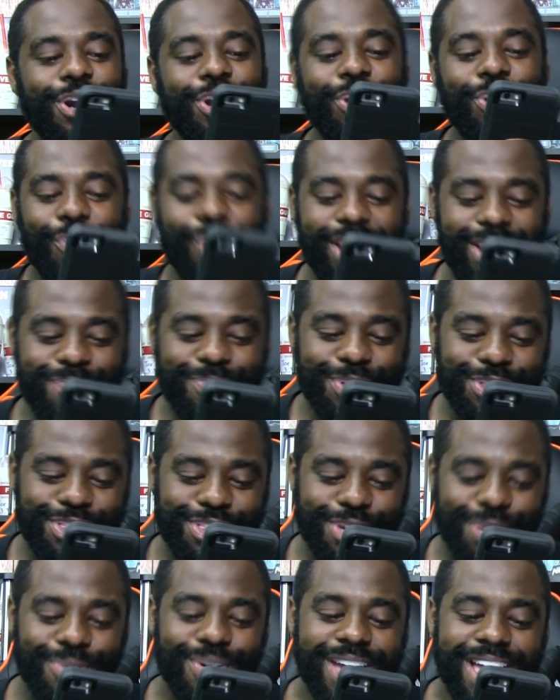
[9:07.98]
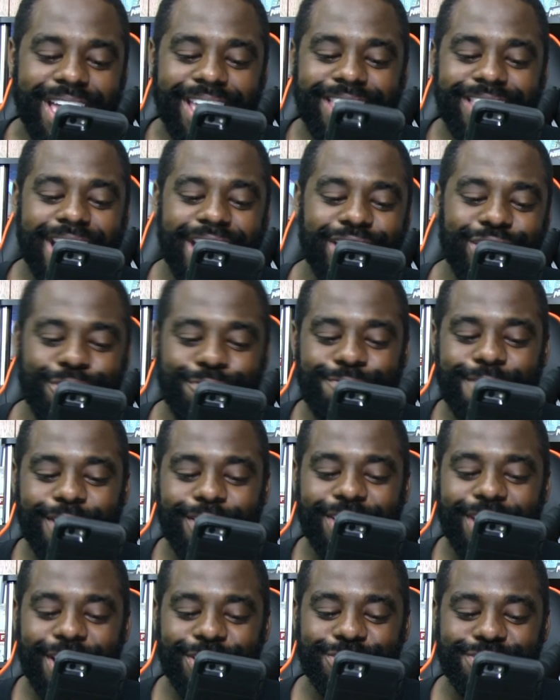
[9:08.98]
agreed with you, yet you
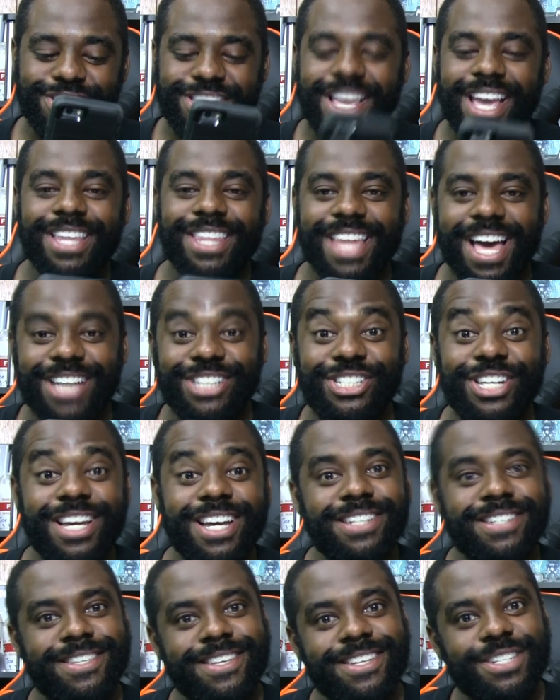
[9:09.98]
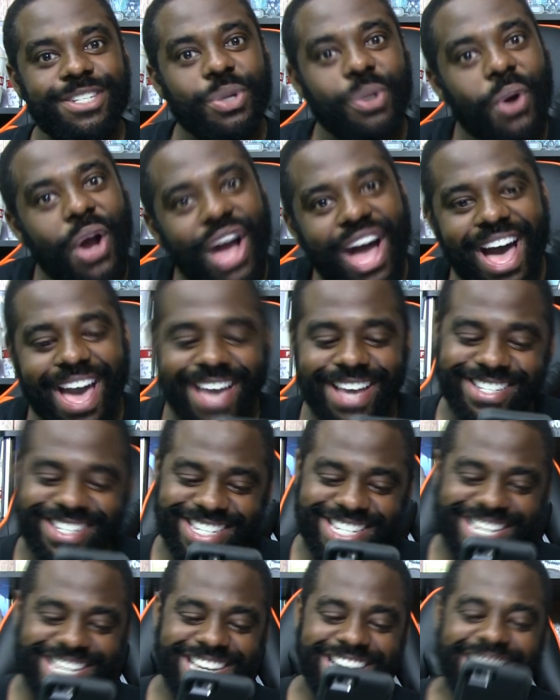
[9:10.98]
fail to understand that. Jesus Christ!